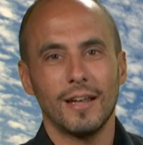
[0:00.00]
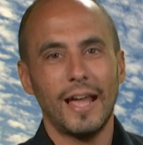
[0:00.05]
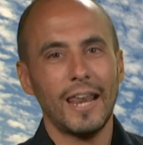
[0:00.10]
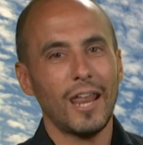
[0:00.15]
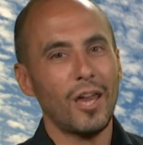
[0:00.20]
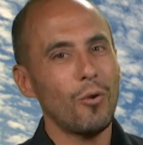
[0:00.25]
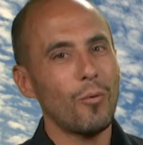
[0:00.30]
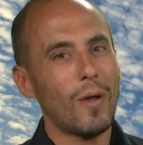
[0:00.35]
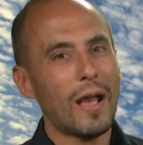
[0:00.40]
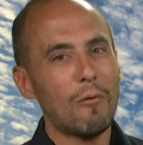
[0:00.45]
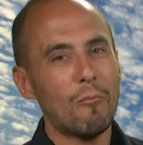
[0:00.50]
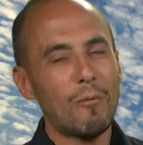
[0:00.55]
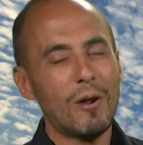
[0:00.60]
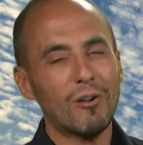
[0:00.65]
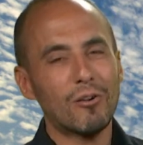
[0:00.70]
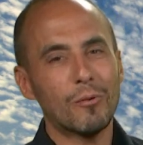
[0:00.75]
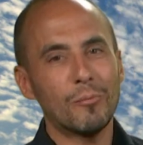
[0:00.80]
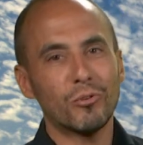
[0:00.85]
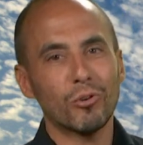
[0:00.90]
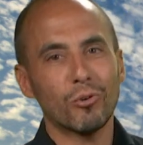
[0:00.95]
Hello and
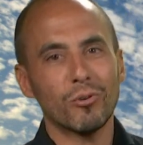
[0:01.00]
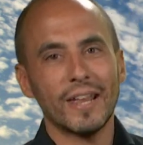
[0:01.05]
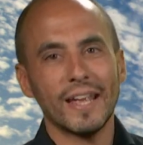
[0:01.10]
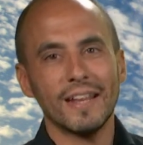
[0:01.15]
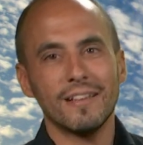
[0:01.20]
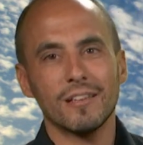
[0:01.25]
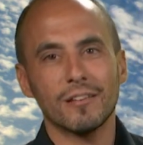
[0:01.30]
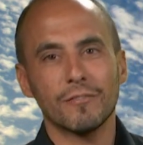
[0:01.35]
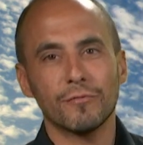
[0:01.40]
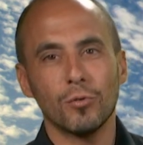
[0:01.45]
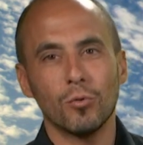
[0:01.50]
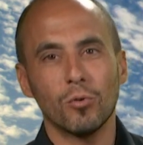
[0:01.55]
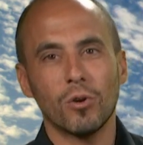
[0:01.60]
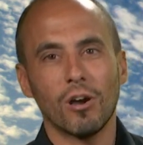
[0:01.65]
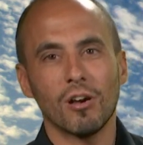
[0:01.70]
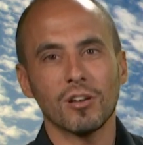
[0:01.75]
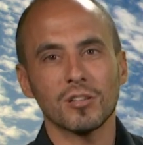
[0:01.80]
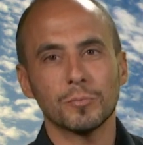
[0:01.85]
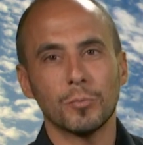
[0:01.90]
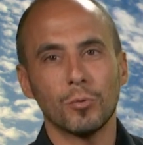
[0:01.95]
welcome to your latest
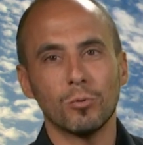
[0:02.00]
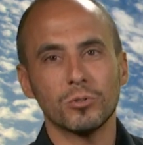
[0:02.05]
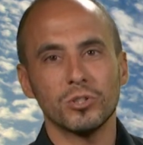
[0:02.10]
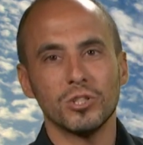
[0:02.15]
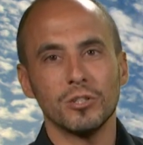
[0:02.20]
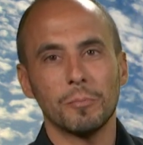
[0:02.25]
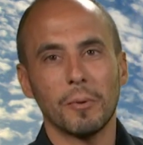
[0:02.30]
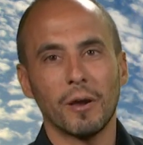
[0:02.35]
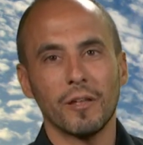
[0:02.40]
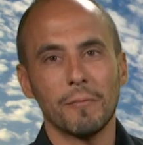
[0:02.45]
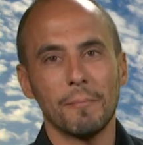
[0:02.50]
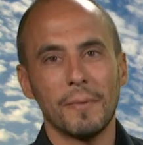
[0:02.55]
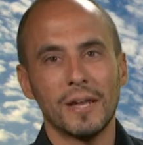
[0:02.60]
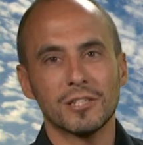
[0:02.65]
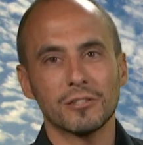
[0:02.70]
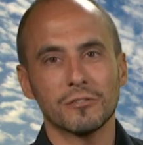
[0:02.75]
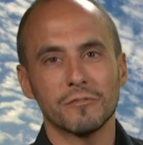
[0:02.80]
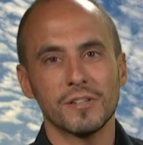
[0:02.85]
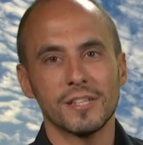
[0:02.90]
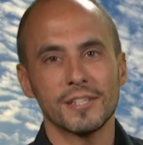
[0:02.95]
forecast brought to you by the
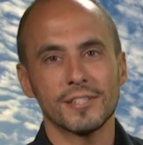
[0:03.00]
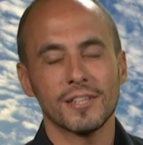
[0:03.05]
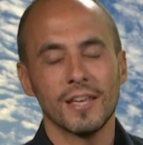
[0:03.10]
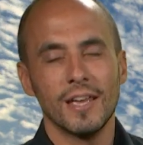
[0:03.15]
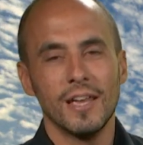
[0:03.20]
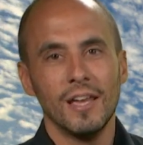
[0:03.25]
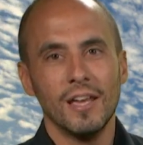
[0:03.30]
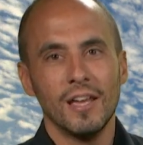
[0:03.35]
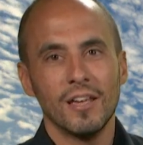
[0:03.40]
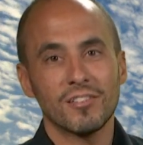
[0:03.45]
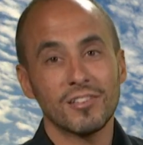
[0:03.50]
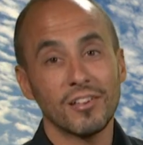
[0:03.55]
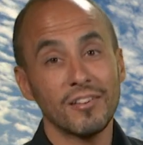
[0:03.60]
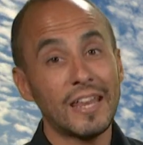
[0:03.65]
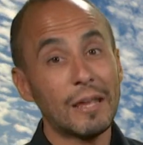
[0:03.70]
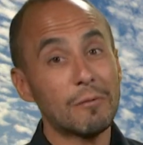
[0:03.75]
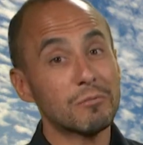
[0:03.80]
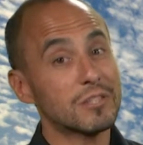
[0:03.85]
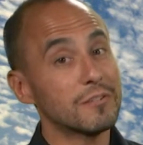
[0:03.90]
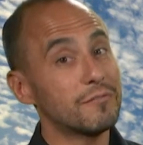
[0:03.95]
Met Office.
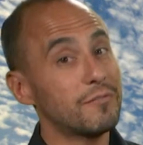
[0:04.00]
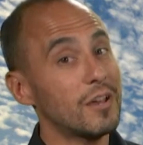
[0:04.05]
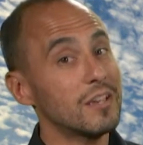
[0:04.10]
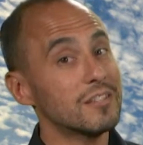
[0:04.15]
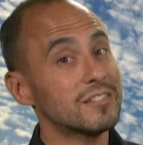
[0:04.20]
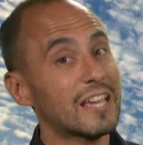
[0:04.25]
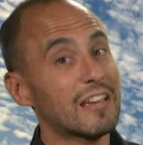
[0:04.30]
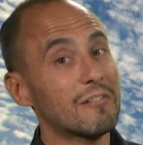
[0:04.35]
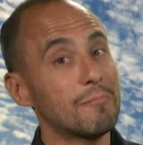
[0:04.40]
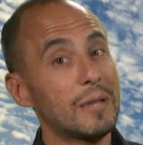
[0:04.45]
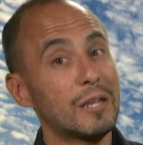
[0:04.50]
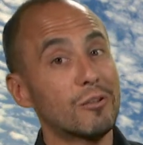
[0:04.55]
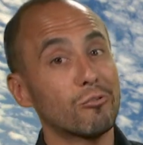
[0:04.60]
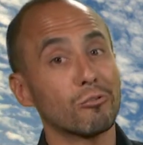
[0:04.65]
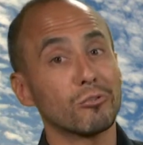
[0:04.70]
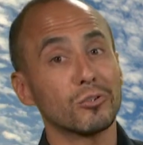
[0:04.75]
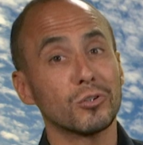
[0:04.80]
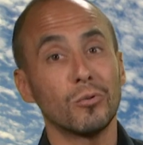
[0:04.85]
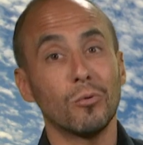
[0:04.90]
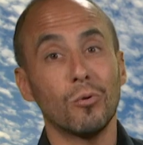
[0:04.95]
Sunday was the first day of
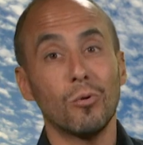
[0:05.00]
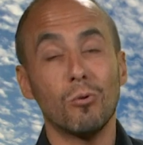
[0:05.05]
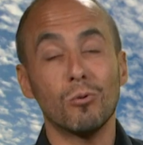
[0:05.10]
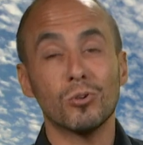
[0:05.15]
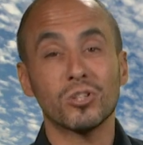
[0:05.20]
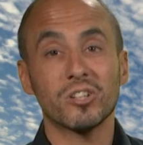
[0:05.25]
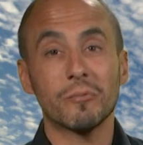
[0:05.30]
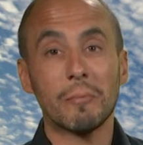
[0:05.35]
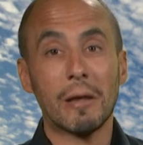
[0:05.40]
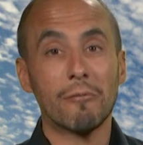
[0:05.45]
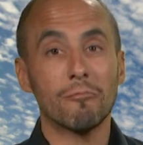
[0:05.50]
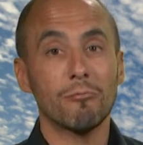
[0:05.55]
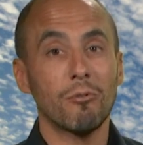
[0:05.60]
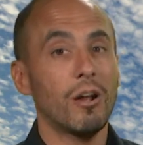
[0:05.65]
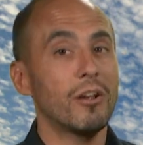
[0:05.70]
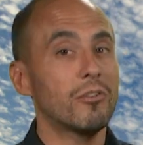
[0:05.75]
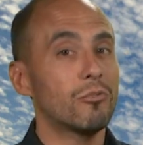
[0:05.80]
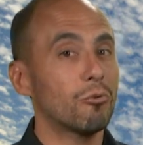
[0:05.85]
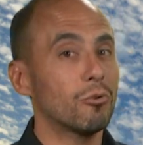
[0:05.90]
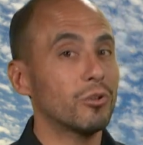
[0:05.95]
meteorological autumn and
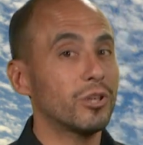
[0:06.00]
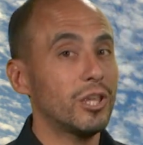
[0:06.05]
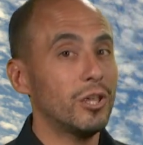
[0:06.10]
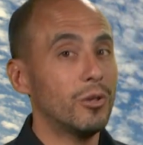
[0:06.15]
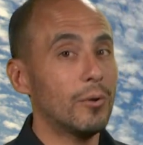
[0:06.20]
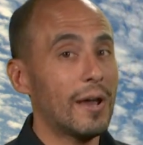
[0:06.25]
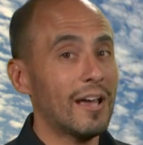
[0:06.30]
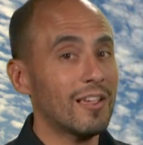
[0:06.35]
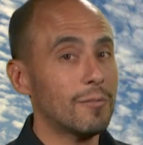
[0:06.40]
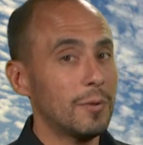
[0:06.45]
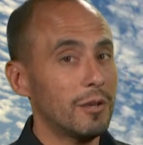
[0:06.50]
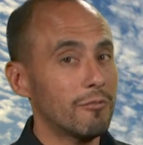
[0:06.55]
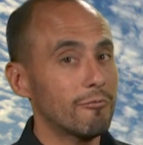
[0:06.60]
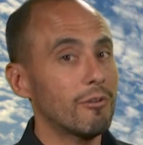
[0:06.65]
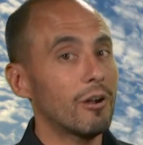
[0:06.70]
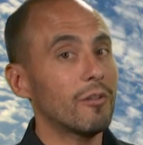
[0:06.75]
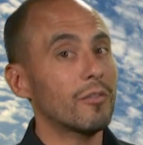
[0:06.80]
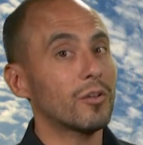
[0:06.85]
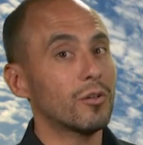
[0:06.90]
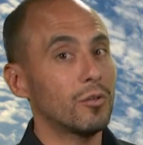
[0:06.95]
right on cue it has been a
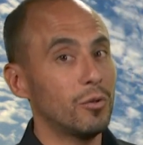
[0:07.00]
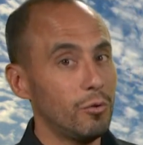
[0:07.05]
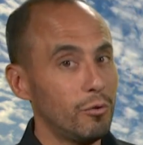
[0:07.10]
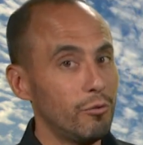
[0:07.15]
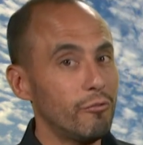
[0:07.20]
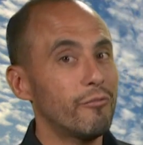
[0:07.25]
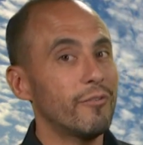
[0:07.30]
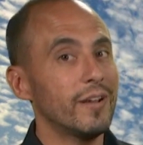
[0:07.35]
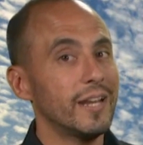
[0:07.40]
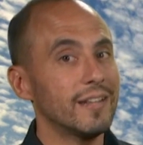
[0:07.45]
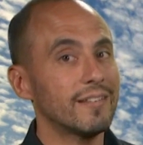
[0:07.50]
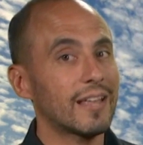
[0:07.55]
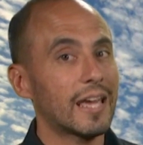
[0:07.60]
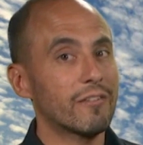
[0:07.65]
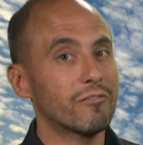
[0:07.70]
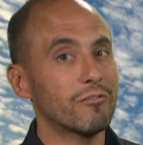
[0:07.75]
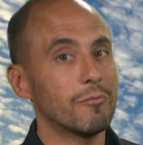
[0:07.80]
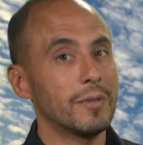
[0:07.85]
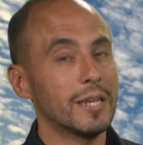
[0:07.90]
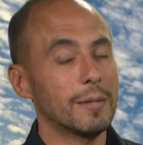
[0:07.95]
rather cool feeling
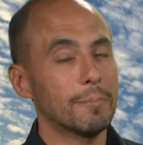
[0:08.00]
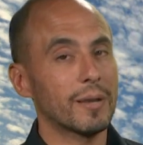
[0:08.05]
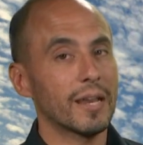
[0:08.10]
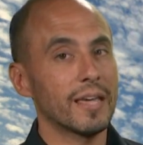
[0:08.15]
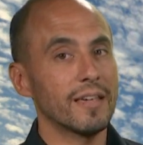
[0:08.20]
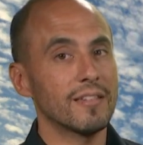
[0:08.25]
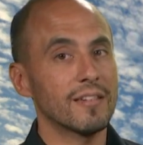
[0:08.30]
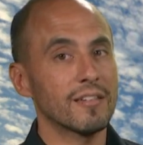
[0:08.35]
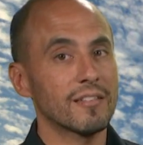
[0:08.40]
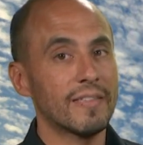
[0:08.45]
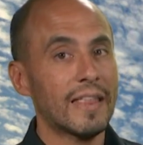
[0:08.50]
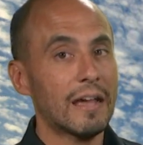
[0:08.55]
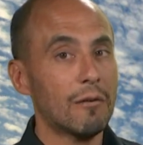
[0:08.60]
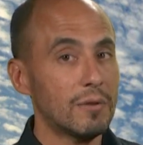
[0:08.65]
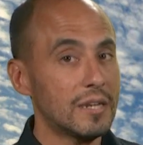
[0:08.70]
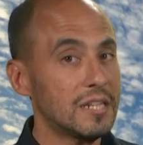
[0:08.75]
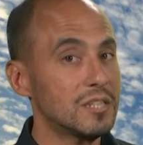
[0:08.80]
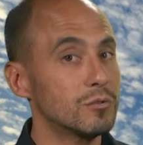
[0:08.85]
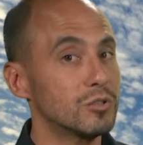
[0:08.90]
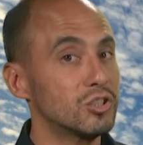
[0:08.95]
day for many places and that
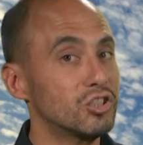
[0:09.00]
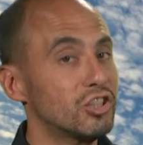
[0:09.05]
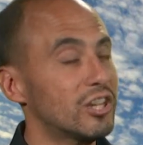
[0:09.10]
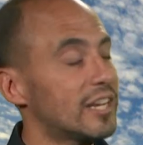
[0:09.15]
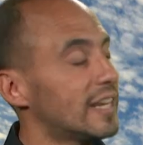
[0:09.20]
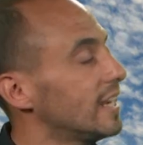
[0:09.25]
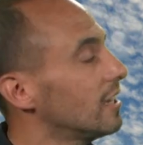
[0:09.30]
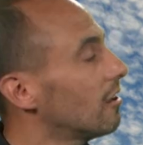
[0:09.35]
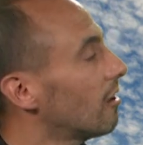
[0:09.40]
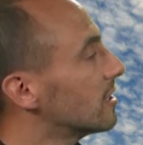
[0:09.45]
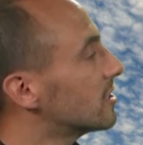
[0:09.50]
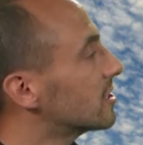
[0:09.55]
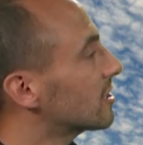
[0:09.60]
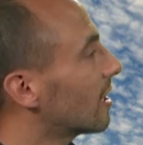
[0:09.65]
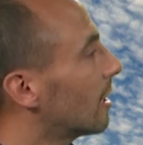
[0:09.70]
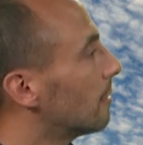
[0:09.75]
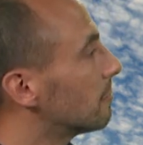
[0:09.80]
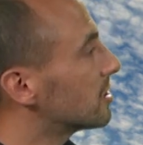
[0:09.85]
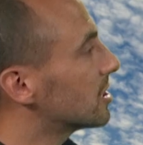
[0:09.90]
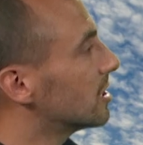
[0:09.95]
will lead to a chilly night to
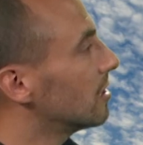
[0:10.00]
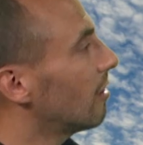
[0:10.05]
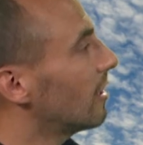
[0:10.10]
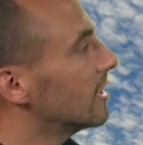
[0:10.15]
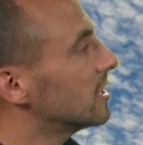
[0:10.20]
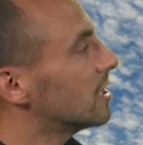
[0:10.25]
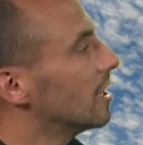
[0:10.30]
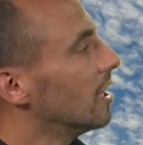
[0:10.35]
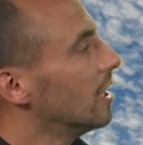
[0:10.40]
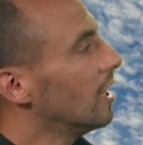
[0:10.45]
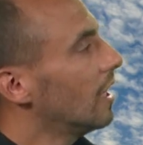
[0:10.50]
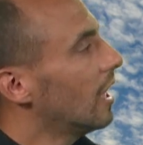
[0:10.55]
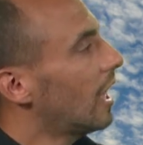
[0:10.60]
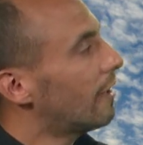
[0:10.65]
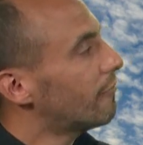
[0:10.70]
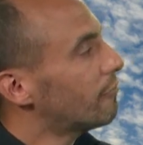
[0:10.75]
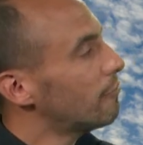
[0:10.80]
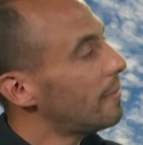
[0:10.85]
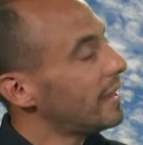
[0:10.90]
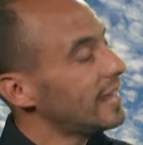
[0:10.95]
come tonight
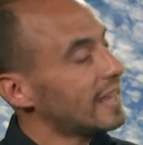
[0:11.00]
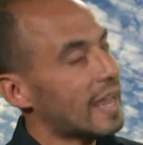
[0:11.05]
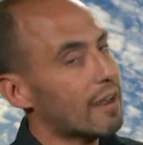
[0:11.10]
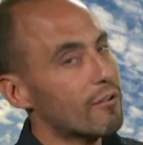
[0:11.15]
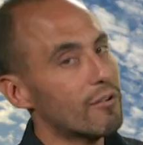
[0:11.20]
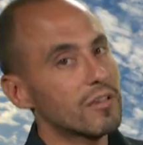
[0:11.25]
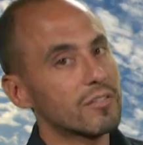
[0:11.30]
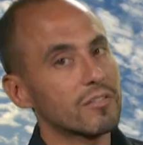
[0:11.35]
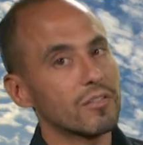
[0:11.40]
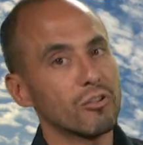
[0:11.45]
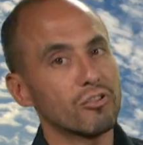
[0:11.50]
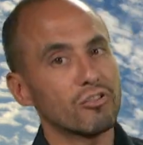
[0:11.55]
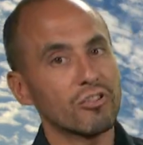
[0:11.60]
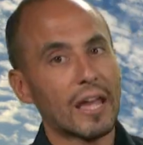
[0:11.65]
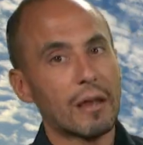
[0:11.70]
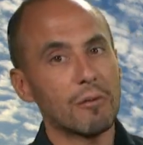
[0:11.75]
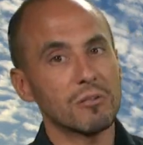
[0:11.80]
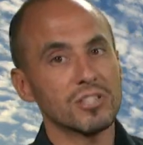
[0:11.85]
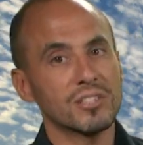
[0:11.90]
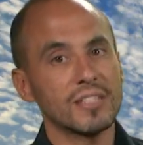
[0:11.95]
and for many areas those
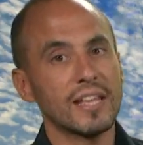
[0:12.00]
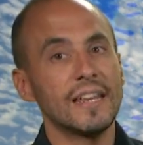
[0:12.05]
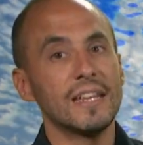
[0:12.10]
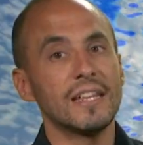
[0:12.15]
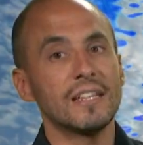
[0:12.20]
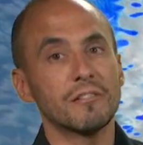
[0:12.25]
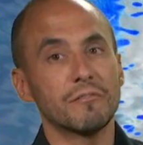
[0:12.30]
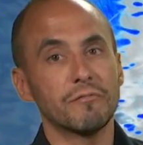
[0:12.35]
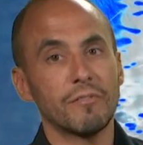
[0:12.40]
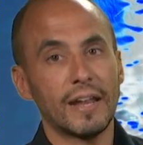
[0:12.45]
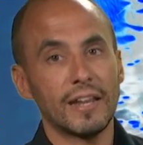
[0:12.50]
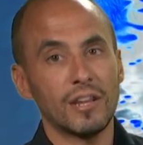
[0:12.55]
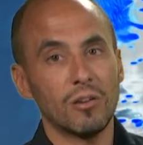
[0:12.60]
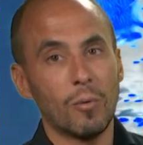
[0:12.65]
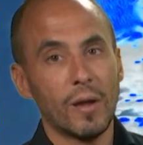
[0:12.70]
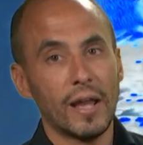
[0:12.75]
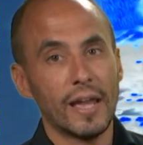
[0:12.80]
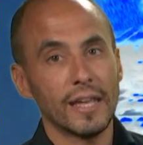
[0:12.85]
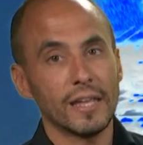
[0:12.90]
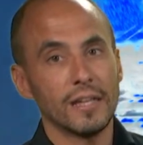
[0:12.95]
showers tending to fade
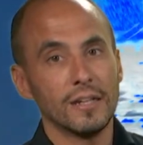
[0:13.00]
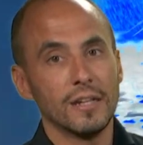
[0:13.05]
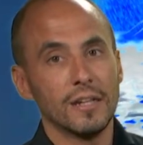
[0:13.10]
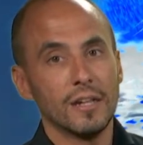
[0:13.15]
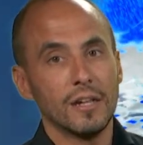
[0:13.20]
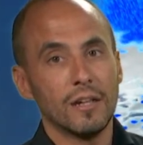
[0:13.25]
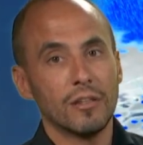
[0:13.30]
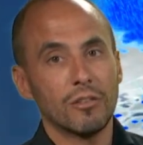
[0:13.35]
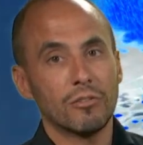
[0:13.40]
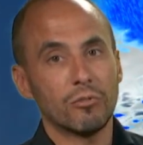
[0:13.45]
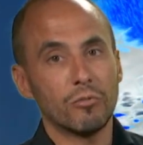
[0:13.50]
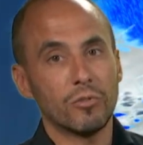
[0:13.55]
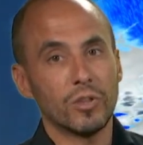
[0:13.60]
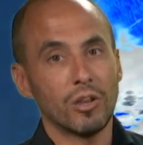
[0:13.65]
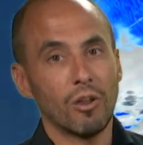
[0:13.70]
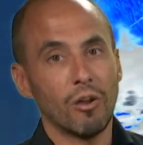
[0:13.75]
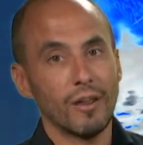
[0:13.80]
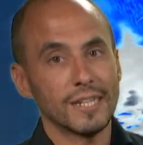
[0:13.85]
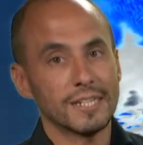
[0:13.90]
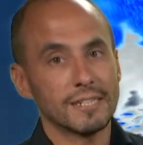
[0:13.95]
away through the
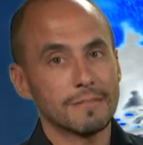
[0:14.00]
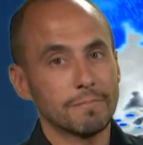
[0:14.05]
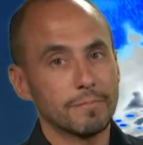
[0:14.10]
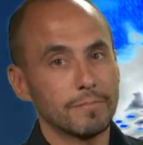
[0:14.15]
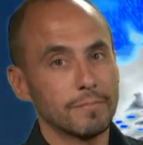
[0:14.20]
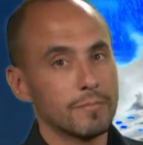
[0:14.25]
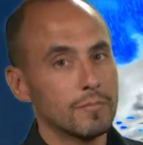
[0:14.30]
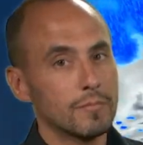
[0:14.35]
night.